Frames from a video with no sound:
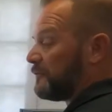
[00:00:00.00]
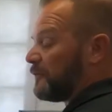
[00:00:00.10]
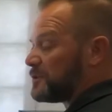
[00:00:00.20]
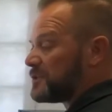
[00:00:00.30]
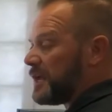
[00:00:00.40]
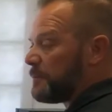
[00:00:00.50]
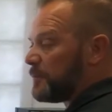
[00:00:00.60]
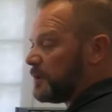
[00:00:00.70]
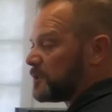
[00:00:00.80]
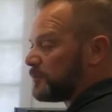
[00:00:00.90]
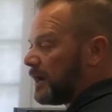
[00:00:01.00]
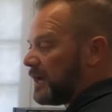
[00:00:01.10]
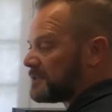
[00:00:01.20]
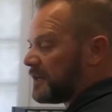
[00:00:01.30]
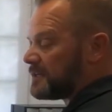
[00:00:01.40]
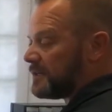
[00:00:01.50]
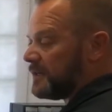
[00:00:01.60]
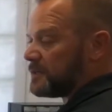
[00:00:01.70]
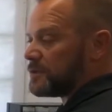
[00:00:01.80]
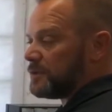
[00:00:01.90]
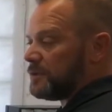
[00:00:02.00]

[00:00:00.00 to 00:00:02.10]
the first step in this process is